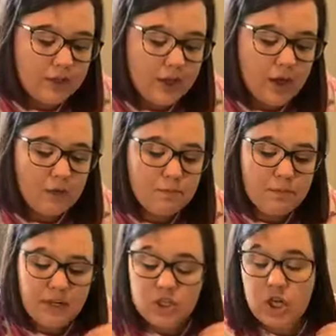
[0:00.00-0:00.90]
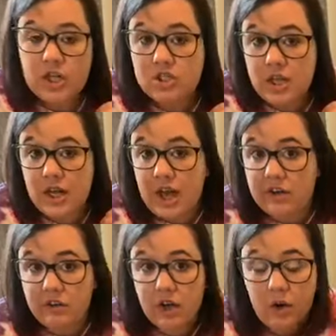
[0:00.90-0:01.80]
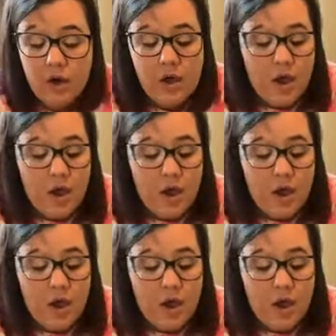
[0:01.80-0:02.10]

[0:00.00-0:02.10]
the air might change that. I don't know.